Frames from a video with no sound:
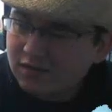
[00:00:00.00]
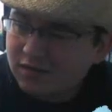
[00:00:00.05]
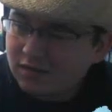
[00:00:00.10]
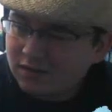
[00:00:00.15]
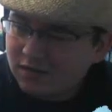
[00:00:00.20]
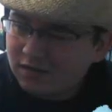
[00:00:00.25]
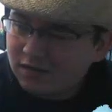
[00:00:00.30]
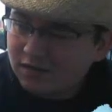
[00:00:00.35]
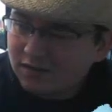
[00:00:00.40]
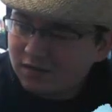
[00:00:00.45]

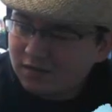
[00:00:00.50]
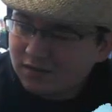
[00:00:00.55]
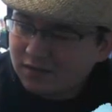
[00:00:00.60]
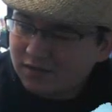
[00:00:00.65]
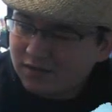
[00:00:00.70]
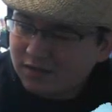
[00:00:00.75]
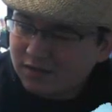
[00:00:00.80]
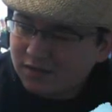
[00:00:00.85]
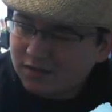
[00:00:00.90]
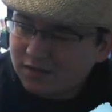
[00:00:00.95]
Genjis, they
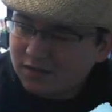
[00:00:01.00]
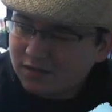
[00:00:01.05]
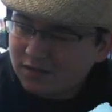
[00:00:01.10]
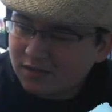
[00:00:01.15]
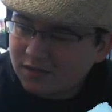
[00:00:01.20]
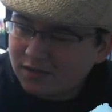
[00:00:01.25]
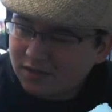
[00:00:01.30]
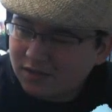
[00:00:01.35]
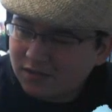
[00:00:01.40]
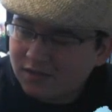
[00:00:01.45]
like to
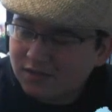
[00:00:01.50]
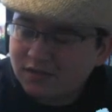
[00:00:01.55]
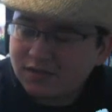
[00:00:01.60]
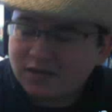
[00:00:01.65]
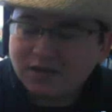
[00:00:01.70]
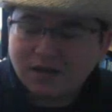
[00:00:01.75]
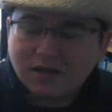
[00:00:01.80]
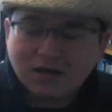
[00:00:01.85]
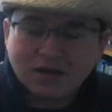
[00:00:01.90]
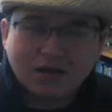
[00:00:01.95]
stay.
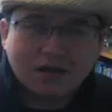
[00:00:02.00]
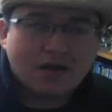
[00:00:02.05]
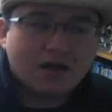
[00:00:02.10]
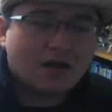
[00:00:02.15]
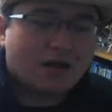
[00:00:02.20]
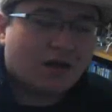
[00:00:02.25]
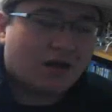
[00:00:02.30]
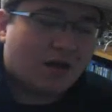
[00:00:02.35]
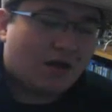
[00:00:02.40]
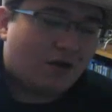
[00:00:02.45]

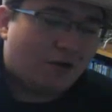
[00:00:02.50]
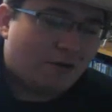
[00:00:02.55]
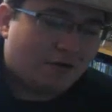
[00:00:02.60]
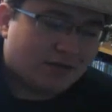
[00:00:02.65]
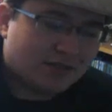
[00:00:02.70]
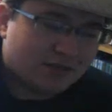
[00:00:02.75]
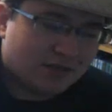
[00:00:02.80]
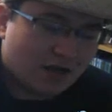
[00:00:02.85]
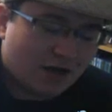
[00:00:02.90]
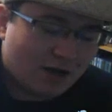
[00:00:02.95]
Oh,
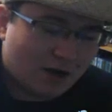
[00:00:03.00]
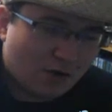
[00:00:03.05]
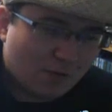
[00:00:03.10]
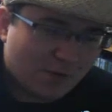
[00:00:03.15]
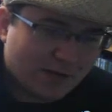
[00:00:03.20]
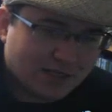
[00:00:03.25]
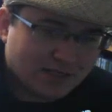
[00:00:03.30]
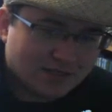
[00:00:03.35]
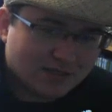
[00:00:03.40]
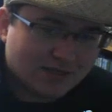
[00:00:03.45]
it's
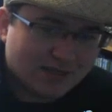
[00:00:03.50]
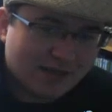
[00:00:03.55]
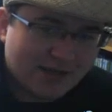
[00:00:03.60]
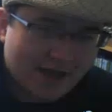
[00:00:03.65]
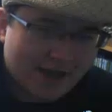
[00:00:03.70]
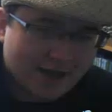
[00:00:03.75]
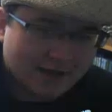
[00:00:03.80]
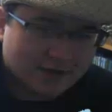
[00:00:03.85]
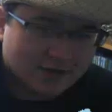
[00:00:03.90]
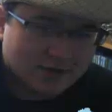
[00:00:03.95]
always the
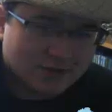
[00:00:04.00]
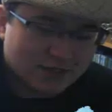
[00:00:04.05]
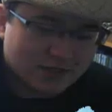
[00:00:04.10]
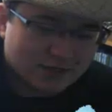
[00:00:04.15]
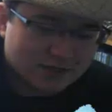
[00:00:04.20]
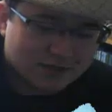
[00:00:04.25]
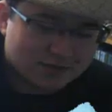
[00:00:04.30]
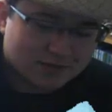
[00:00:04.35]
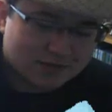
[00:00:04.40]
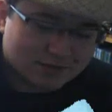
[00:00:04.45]

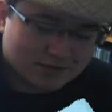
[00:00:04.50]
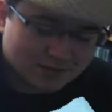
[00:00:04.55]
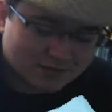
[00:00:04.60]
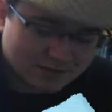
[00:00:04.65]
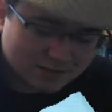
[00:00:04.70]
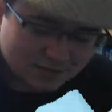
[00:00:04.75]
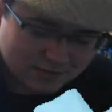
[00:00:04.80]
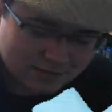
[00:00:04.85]
Genjis.